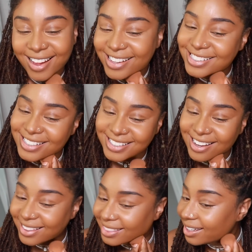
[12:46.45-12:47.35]
It's just
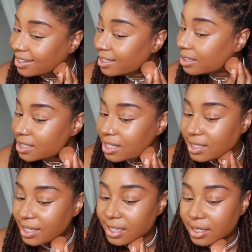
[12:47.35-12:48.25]
not a thing. It's not a
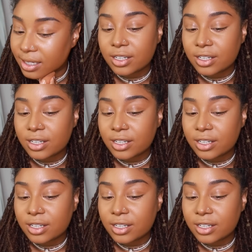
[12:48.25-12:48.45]
thing.